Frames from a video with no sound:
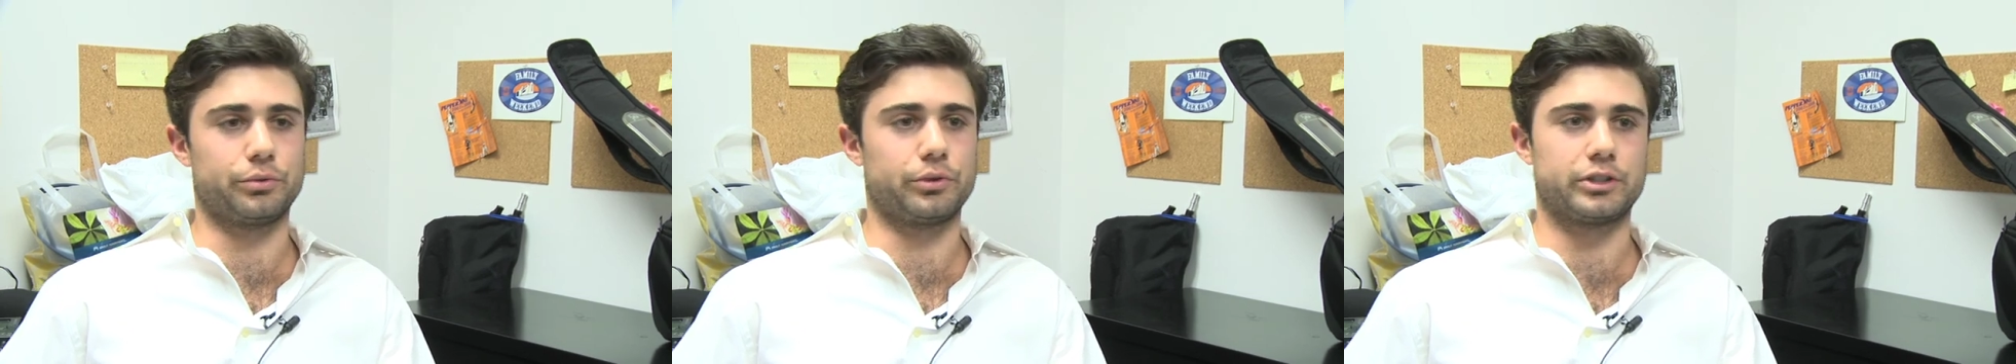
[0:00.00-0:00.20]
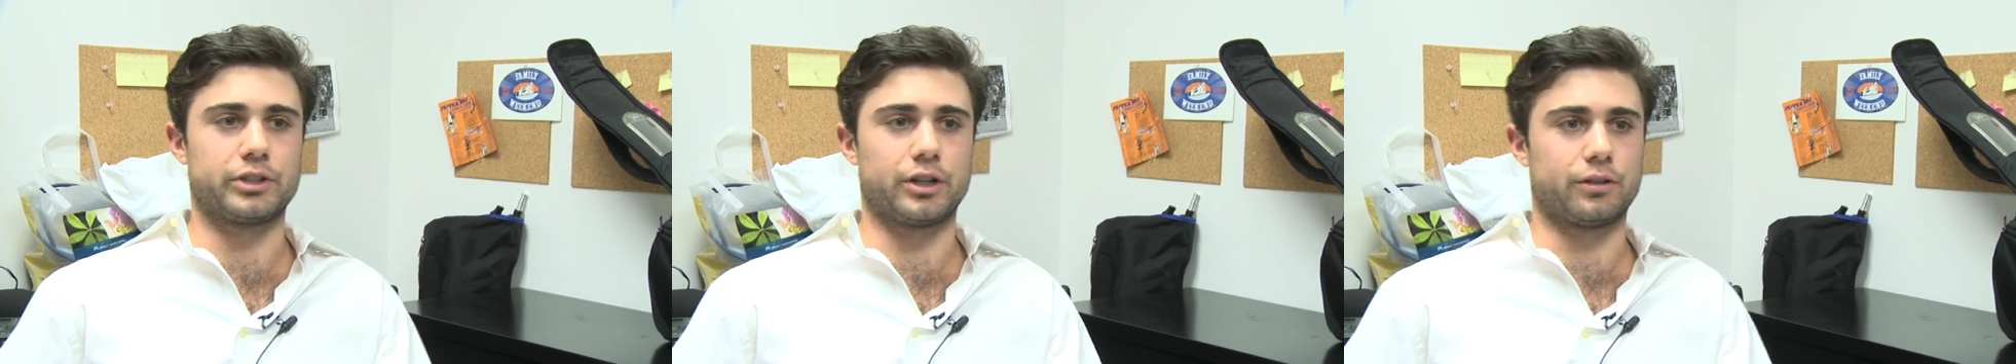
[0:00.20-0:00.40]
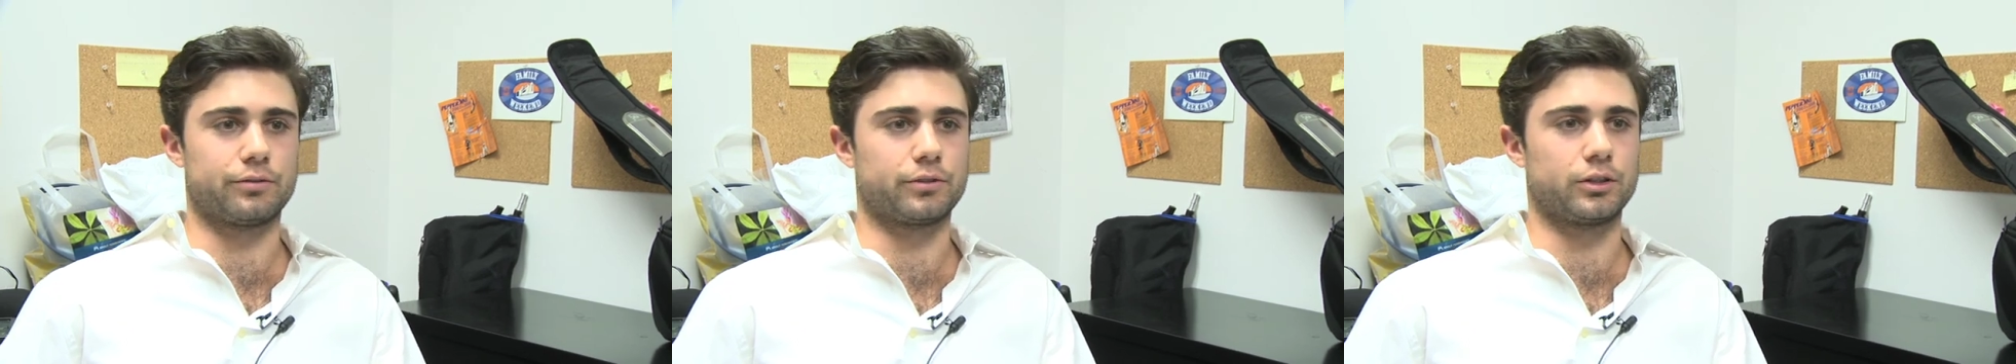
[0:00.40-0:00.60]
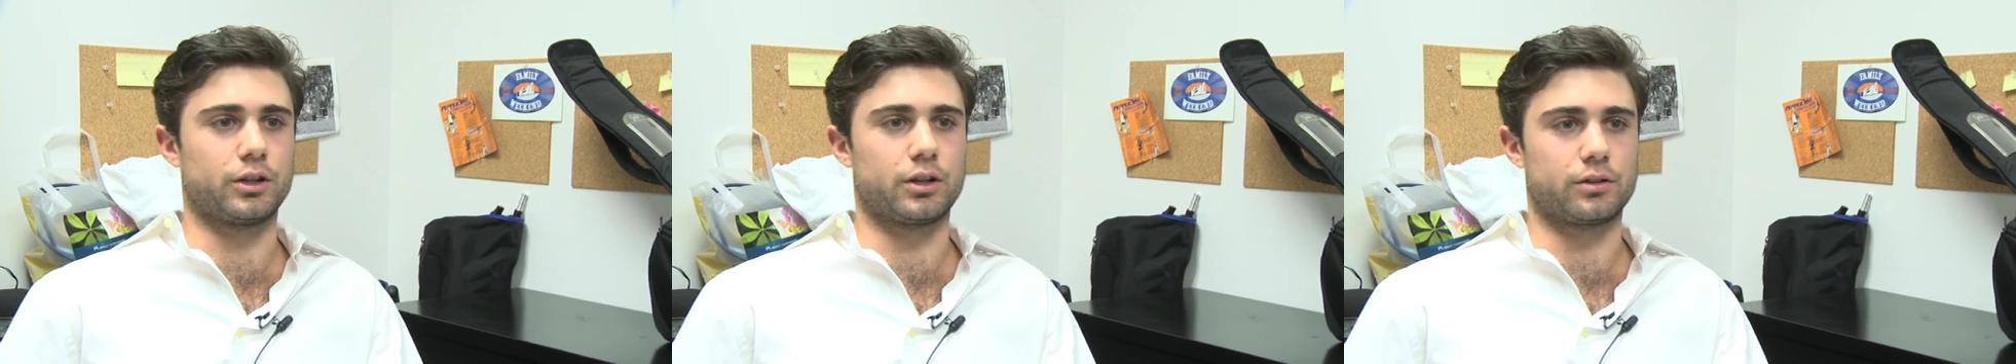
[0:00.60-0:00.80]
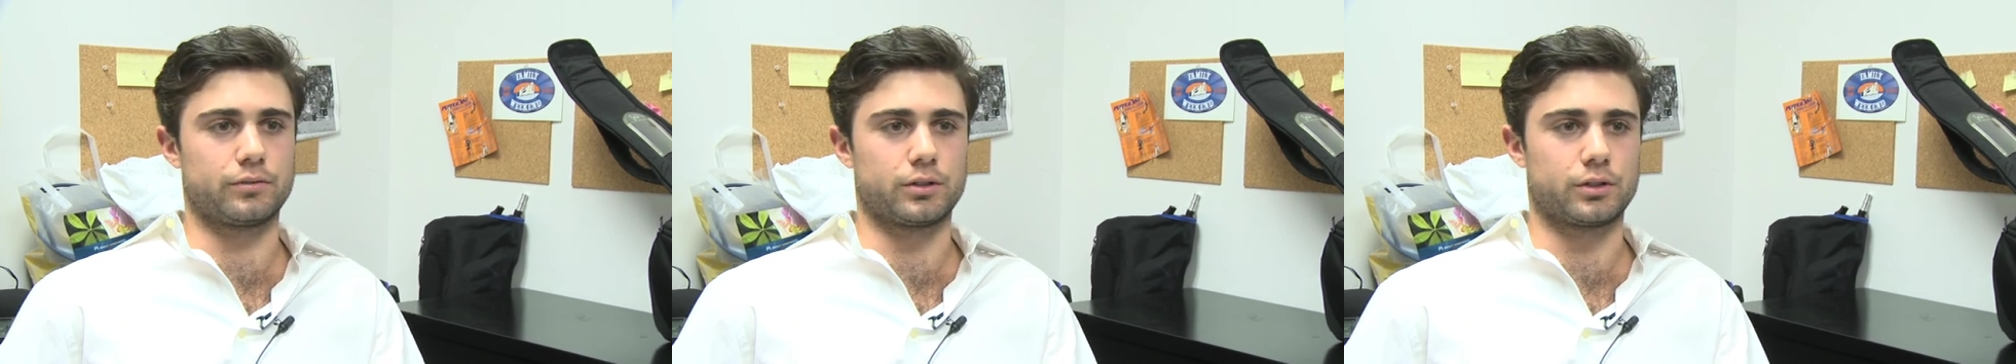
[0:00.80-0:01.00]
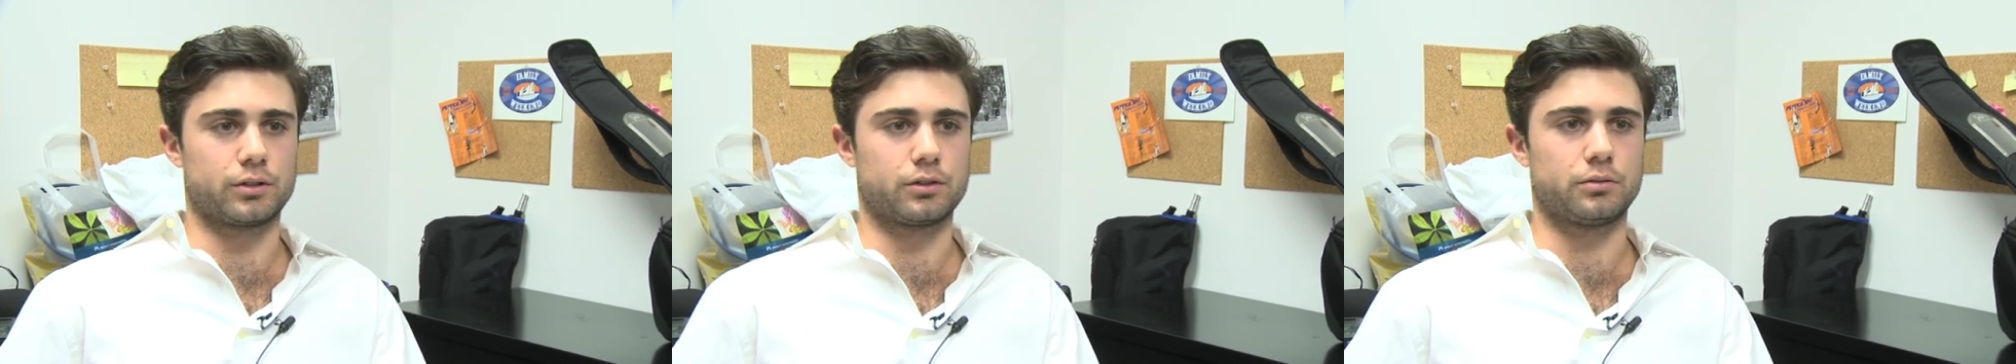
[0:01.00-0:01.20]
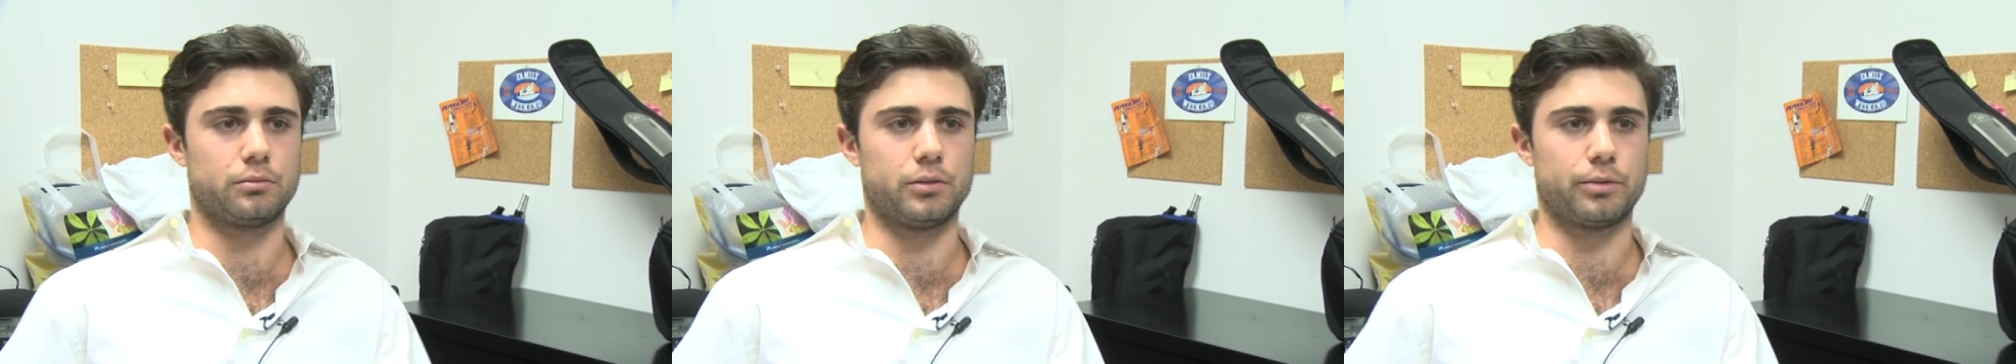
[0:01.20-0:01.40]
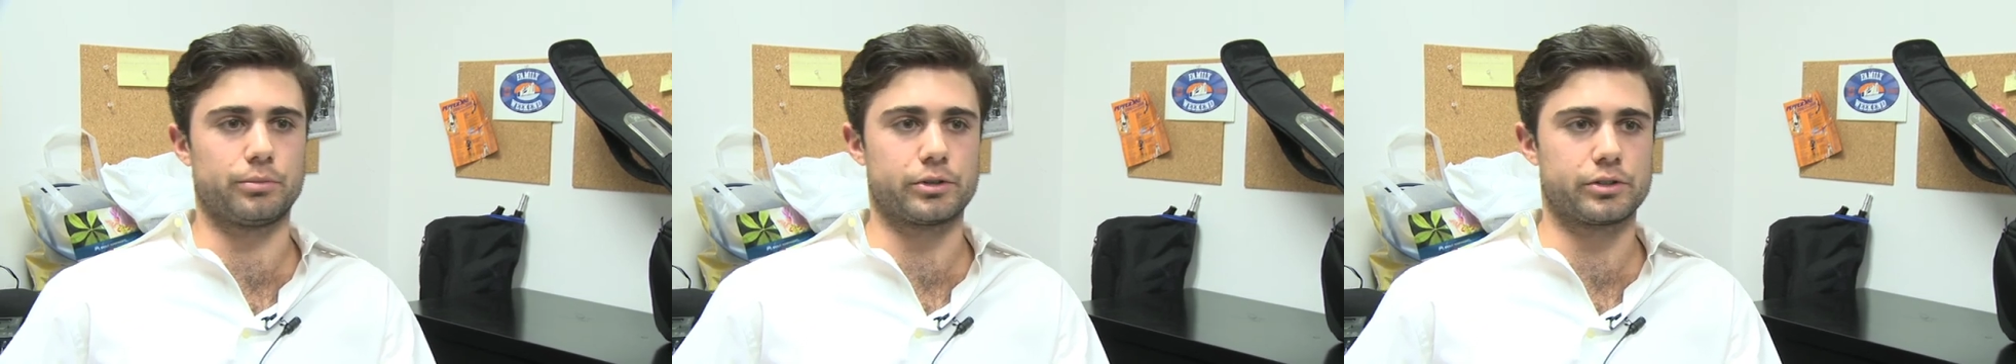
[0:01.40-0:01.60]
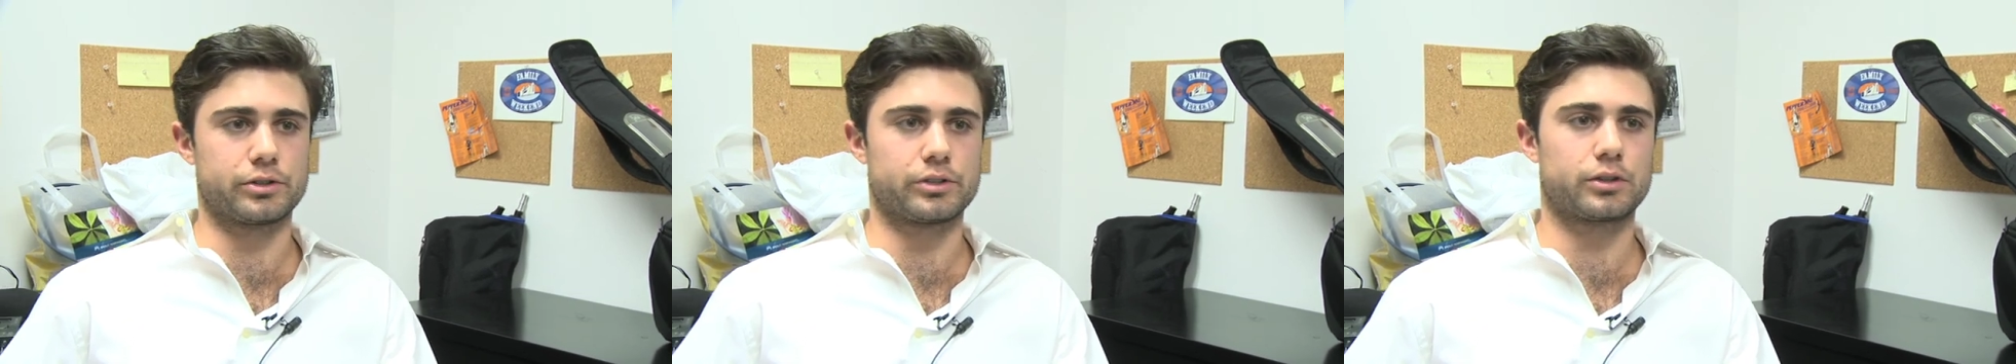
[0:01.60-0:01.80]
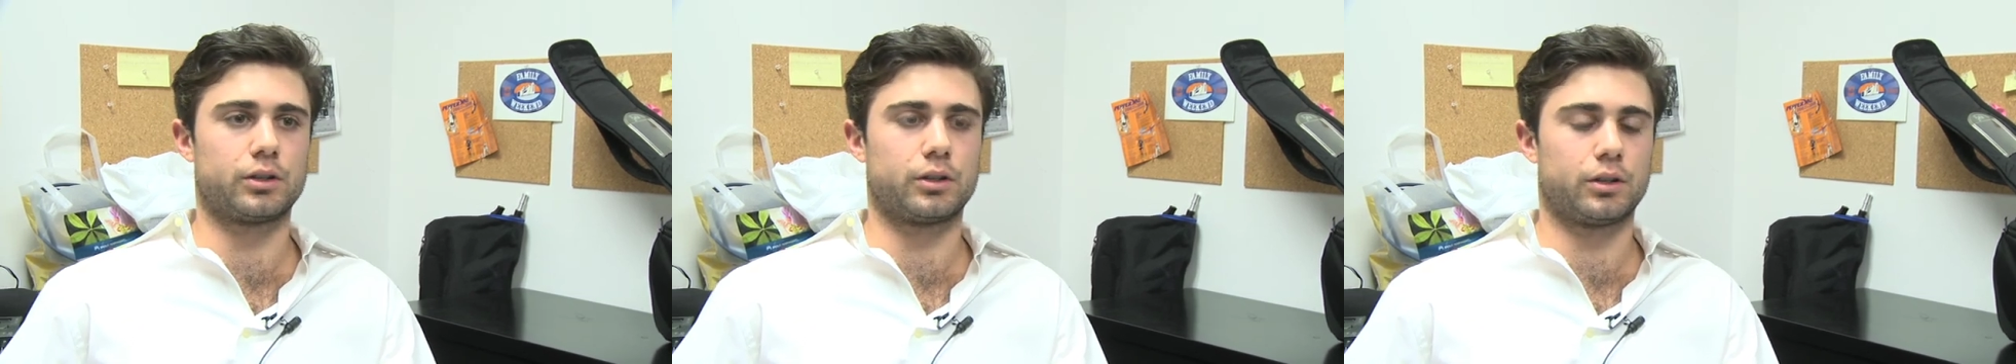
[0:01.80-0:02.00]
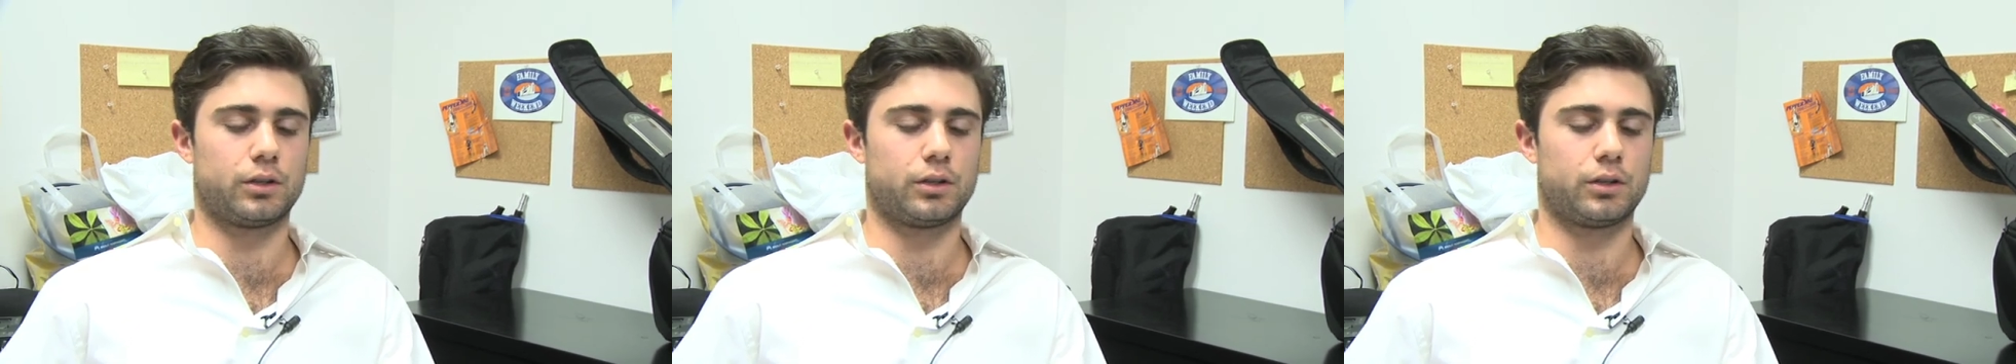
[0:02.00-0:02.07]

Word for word: really tough for a lot of our members.